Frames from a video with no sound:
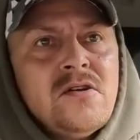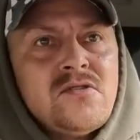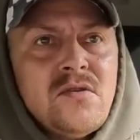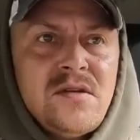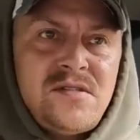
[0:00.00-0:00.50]

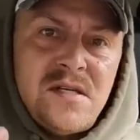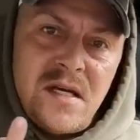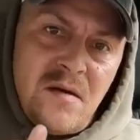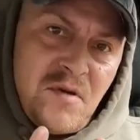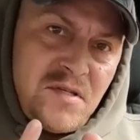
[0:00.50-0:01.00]
So this
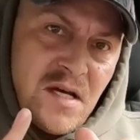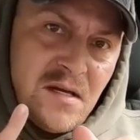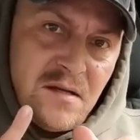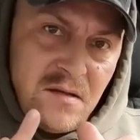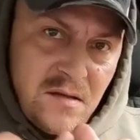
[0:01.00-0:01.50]
thing
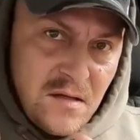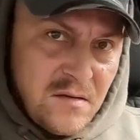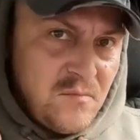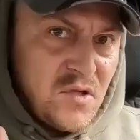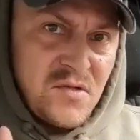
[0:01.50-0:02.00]
imitated
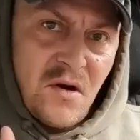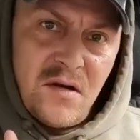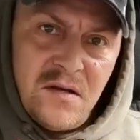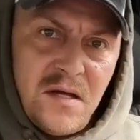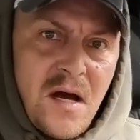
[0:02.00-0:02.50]
the, the
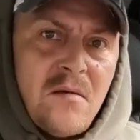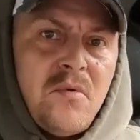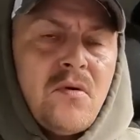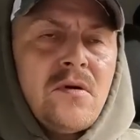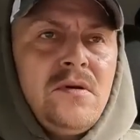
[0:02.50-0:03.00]
starting of the
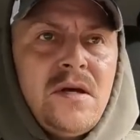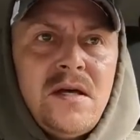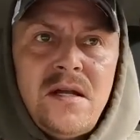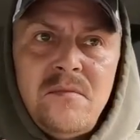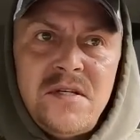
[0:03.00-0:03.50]
outboard.
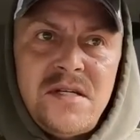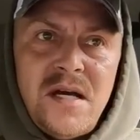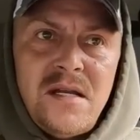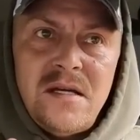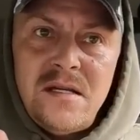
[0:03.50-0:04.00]
It
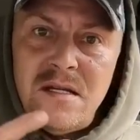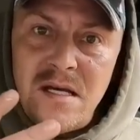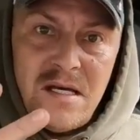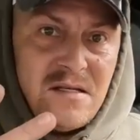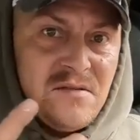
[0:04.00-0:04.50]
imitated
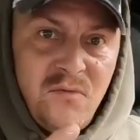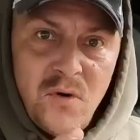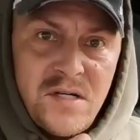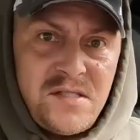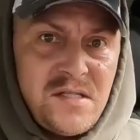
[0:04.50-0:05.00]
his
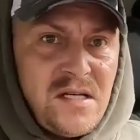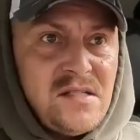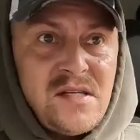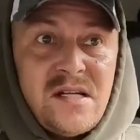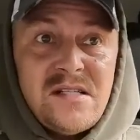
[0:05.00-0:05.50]
voice.
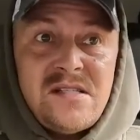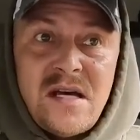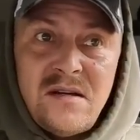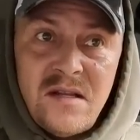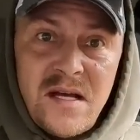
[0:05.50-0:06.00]
He said it
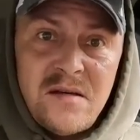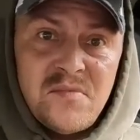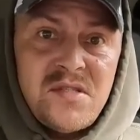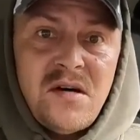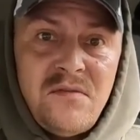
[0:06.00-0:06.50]
sounded like
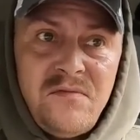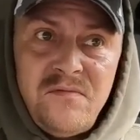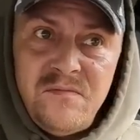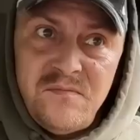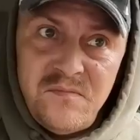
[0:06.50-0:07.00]

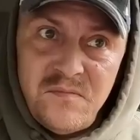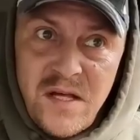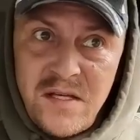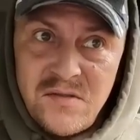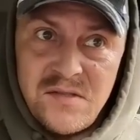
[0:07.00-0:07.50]
himself,
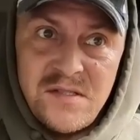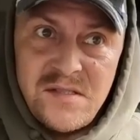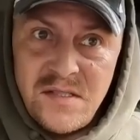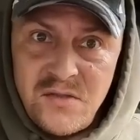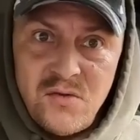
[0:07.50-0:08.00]
like he was
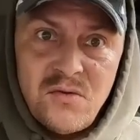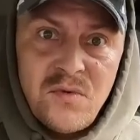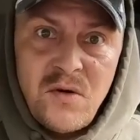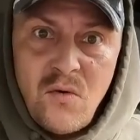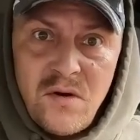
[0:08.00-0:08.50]
listening to a
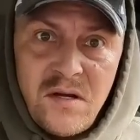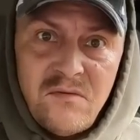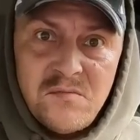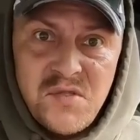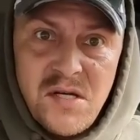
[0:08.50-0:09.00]
recording
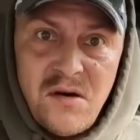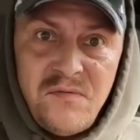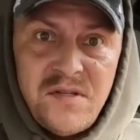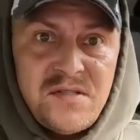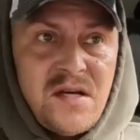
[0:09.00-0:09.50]
of
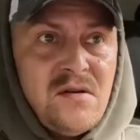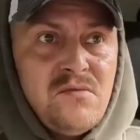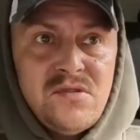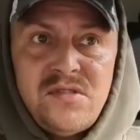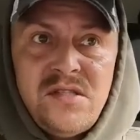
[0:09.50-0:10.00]
himself. He said it
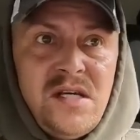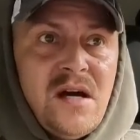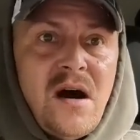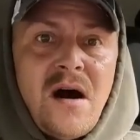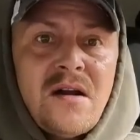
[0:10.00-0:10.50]
was
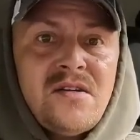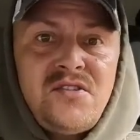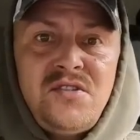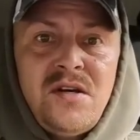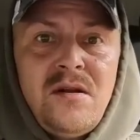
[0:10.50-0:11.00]
the
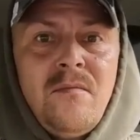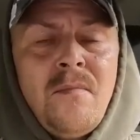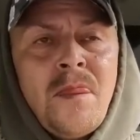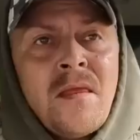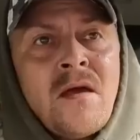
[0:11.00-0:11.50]
oddest shit.
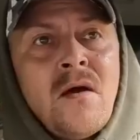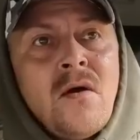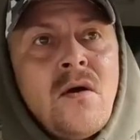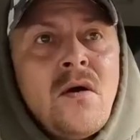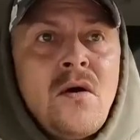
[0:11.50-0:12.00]

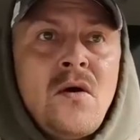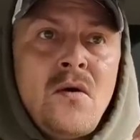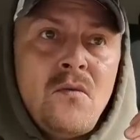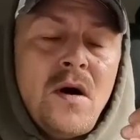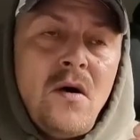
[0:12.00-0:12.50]

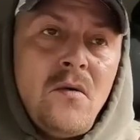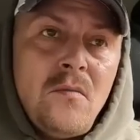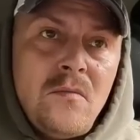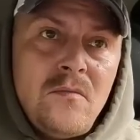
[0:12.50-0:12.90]
Well,